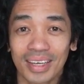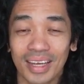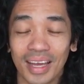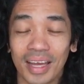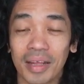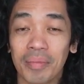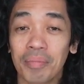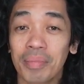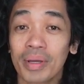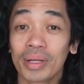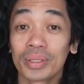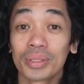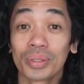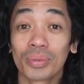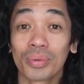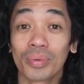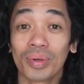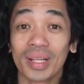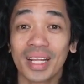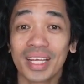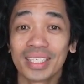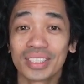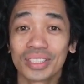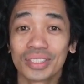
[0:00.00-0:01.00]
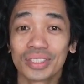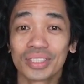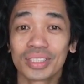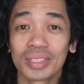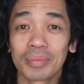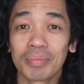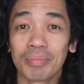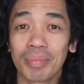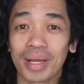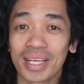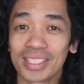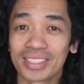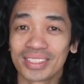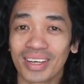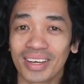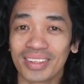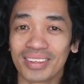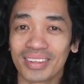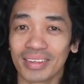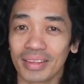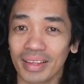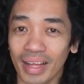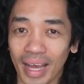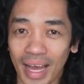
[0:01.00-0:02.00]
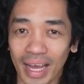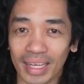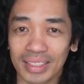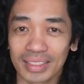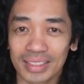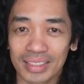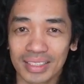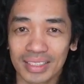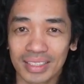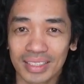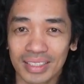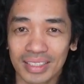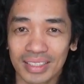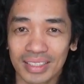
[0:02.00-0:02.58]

and build your relationship based on that.